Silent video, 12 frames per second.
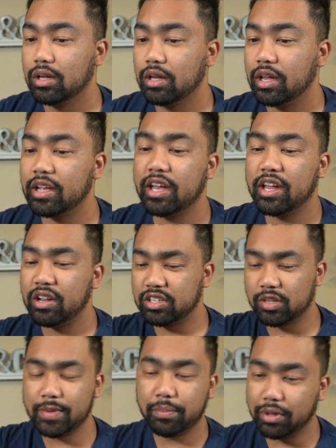Again, it's
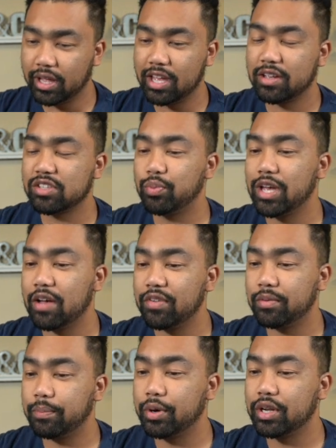gonna be blank because we
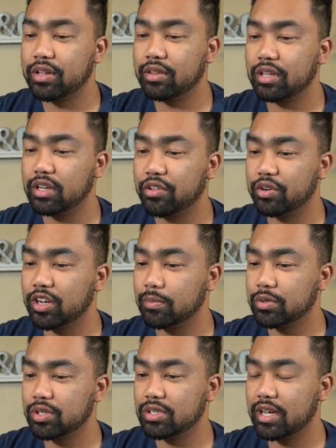haven't put in the other
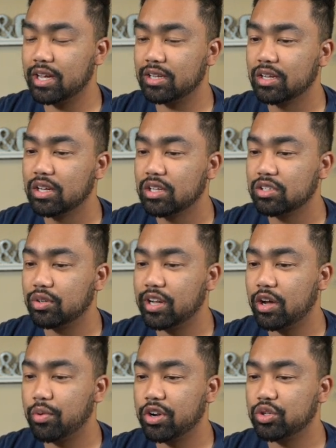numbers yet. So
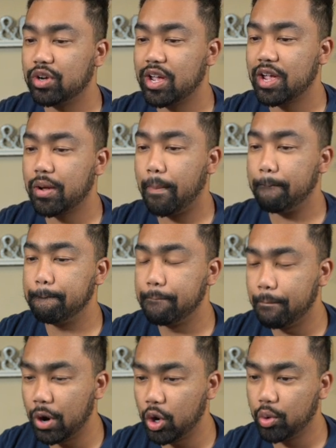now we're gonna drag
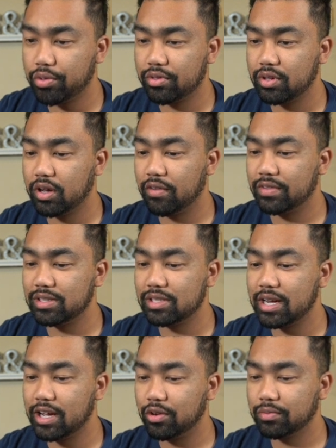both of these
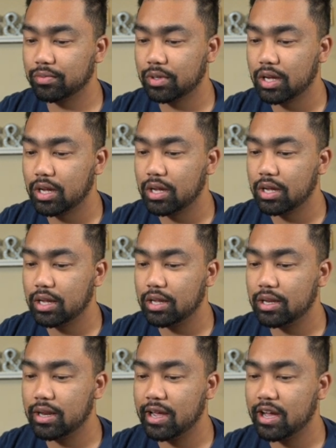down.
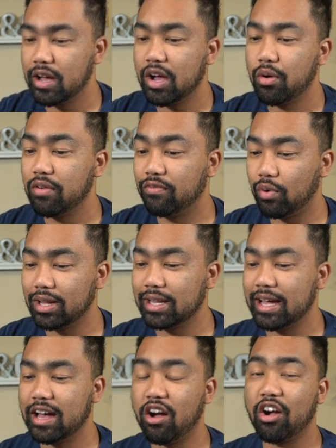And now,
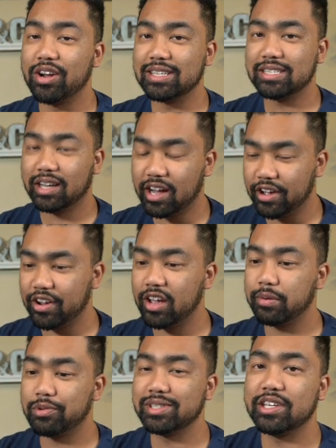voila, our entire
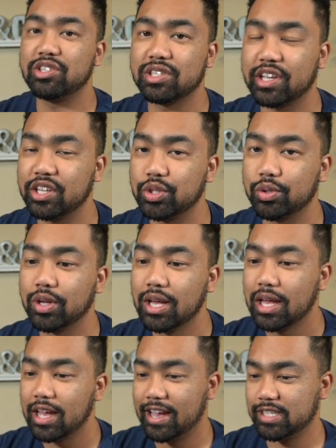amortization schedule
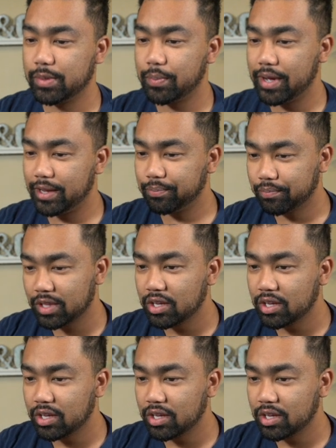has been made.